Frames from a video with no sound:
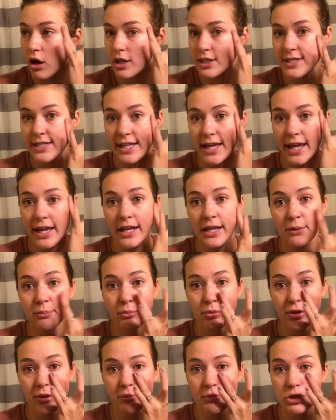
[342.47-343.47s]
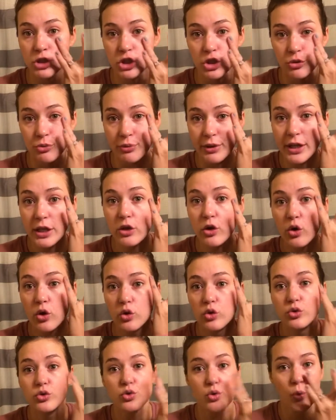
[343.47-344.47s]
causing any premature
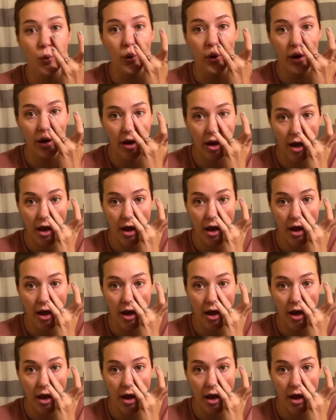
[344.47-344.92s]
wrinkles or